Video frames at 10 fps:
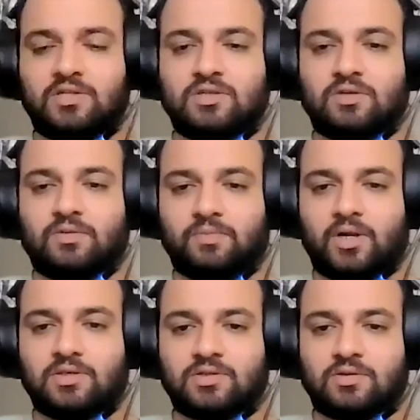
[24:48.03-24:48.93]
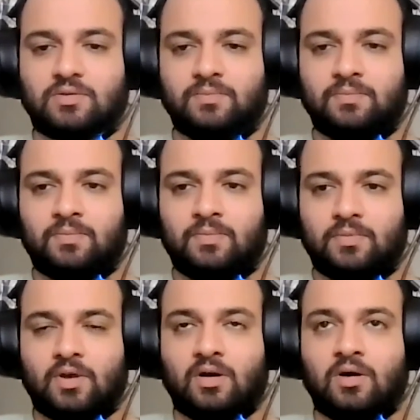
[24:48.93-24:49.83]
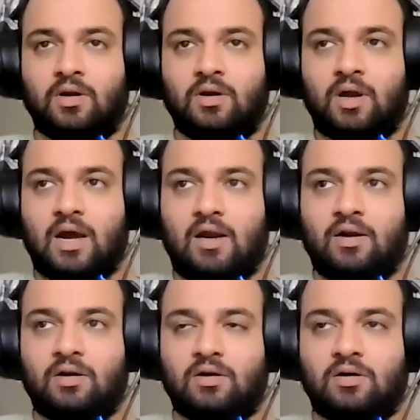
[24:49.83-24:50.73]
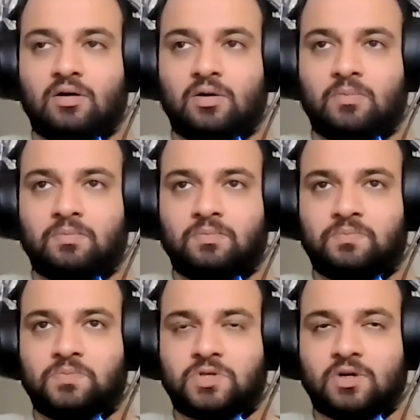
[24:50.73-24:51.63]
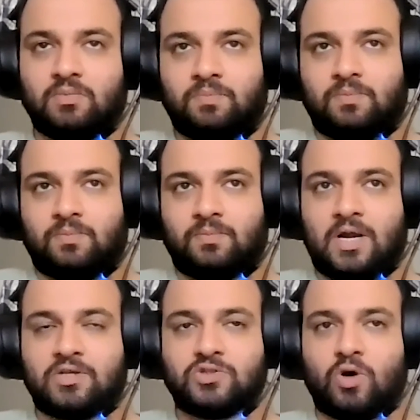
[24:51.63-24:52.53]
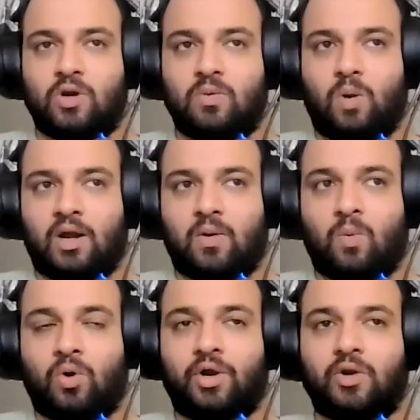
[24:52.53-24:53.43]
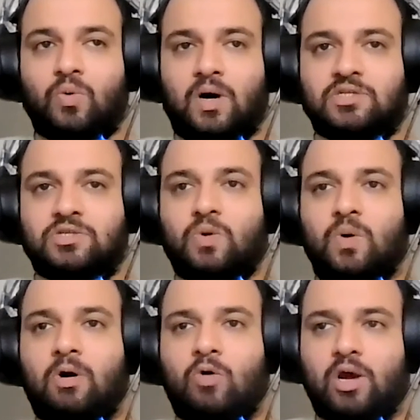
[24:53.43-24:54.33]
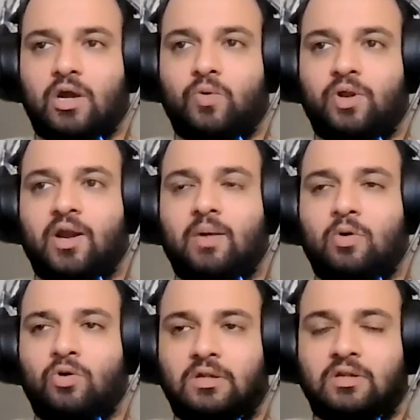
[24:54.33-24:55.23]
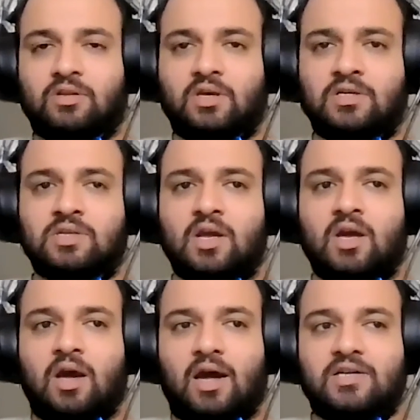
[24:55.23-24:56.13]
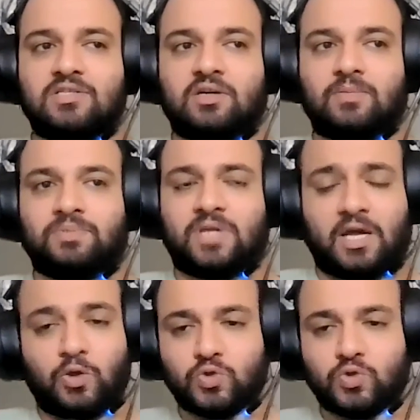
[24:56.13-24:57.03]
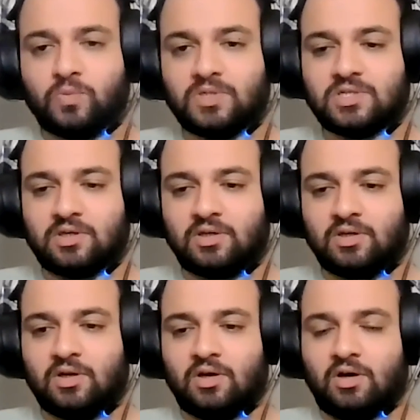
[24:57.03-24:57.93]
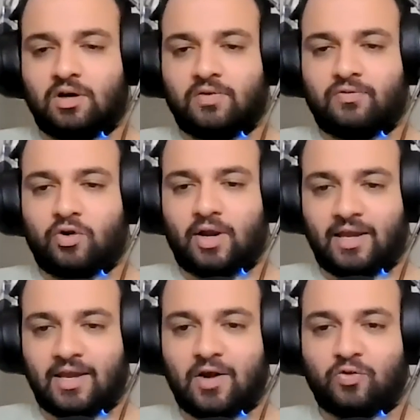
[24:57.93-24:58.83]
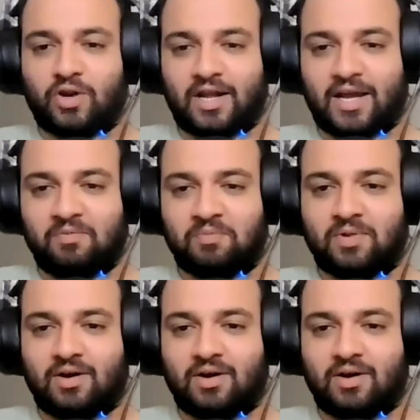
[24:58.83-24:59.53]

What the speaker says: sir. Right, sir. Yeah. And so that is all what I wanted to ask you about IoT and about other things. And so, thank you so much, sir, for taking out the time